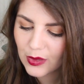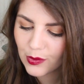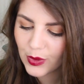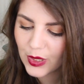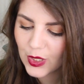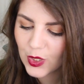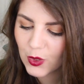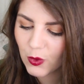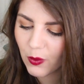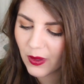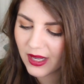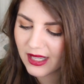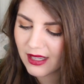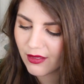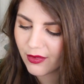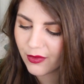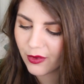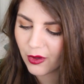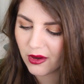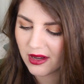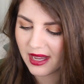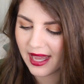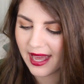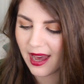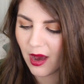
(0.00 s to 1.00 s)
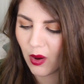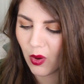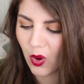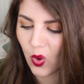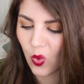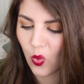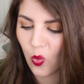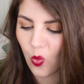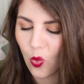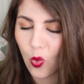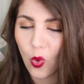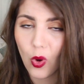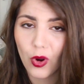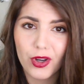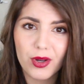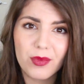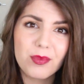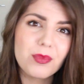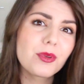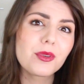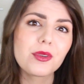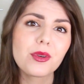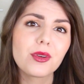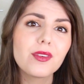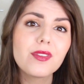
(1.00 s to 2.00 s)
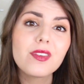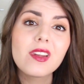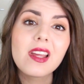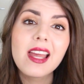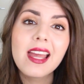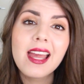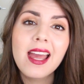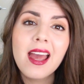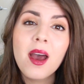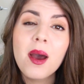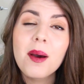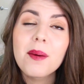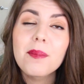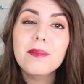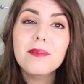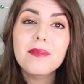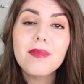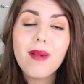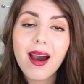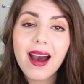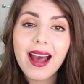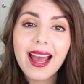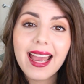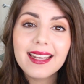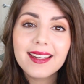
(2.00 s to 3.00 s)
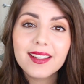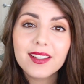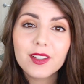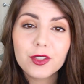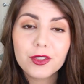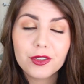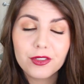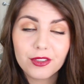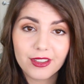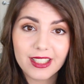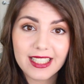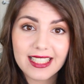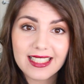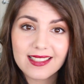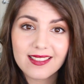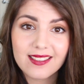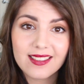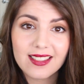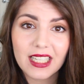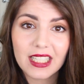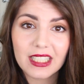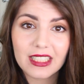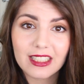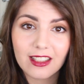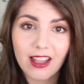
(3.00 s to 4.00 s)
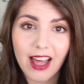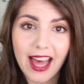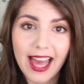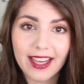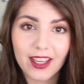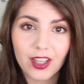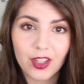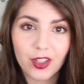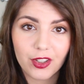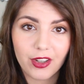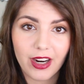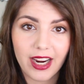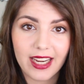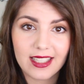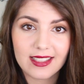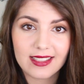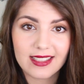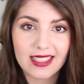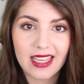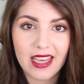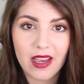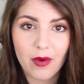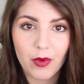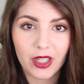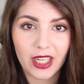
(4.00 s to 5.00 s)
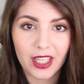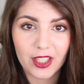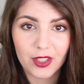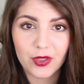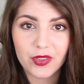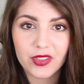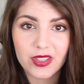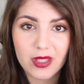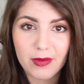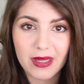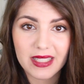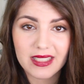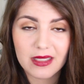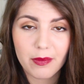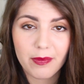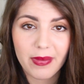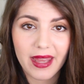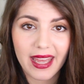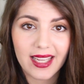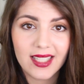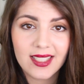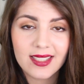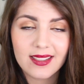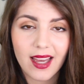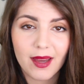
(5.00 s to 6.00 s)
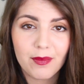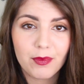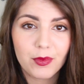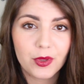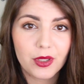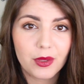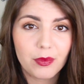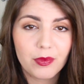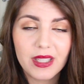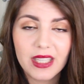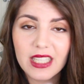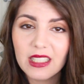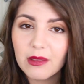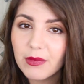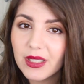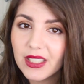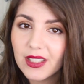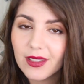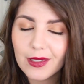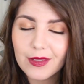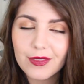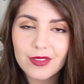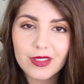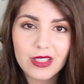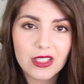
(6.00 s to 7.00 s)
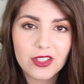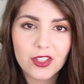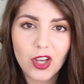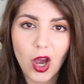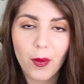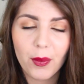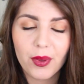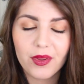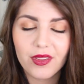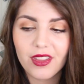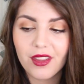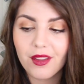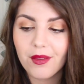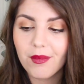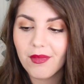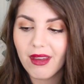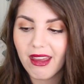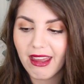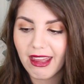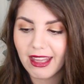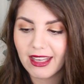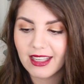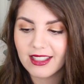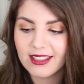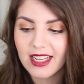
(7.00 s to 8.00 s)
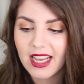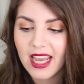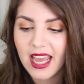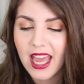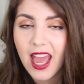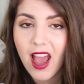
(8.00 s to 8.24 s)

to be 24-hour waterproof. Mine creased like crazy when I used them as a base. I put a pigment over the top of them and